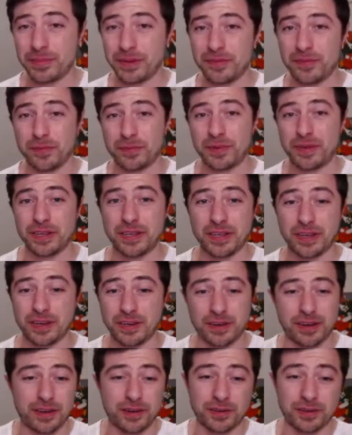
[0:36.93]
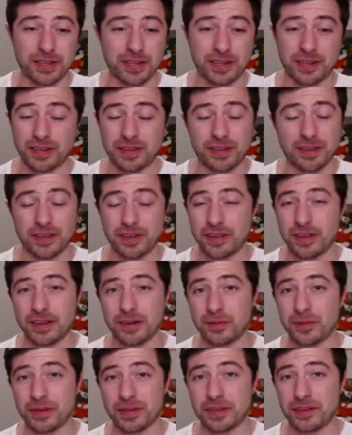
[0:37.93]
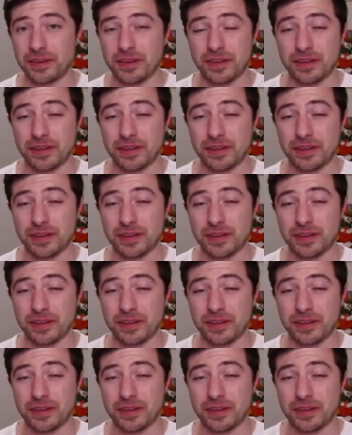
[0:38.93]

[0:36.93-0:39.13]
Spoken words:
PvP, I don't think anyone